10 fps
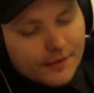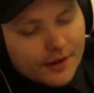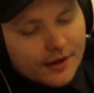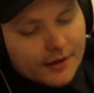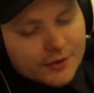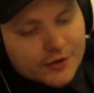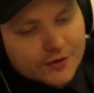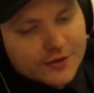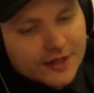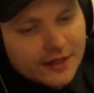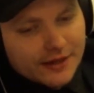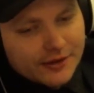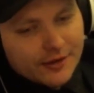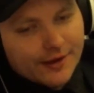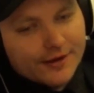Like I was going to say, like,
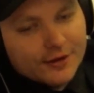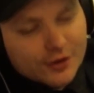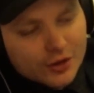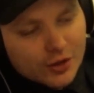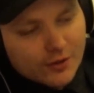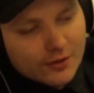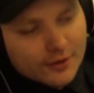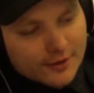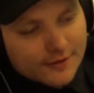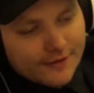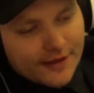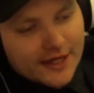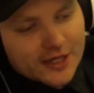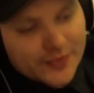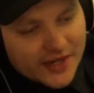you know, like a total
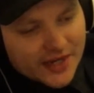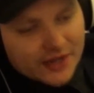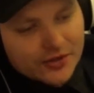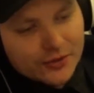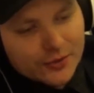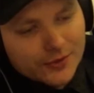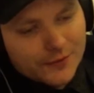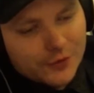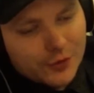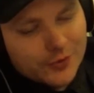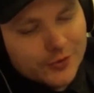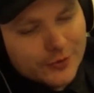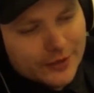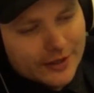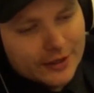flashback to a former
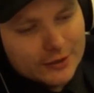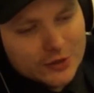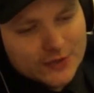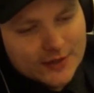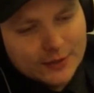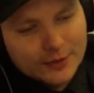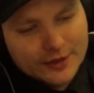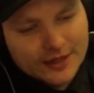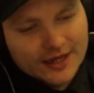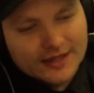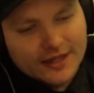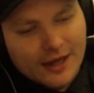warehouse where I worked at,